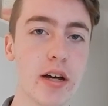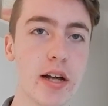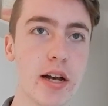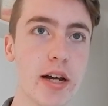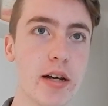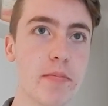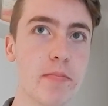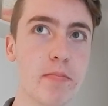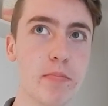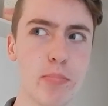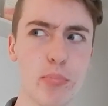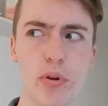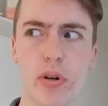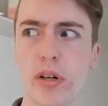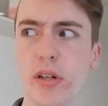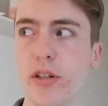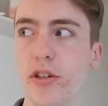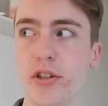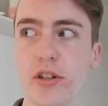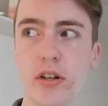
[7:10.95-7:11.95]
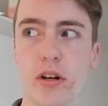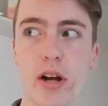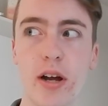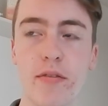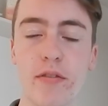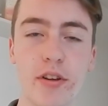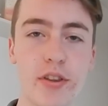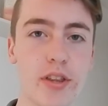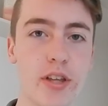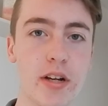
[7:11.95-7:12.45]
and I'm pretty sure
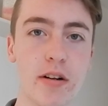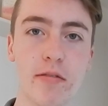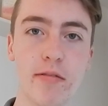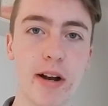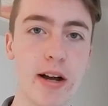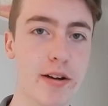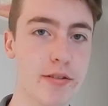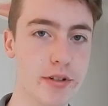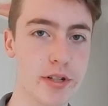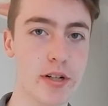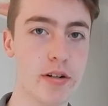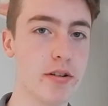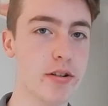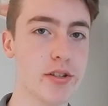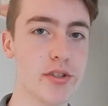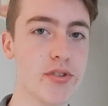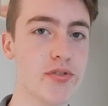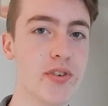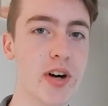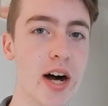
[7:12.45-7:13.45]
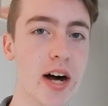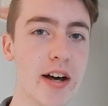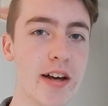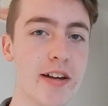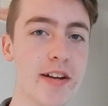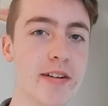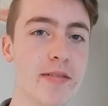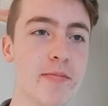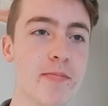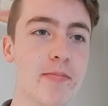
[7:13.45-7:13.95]
everything around here is
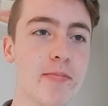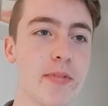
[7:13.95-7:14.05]
fine.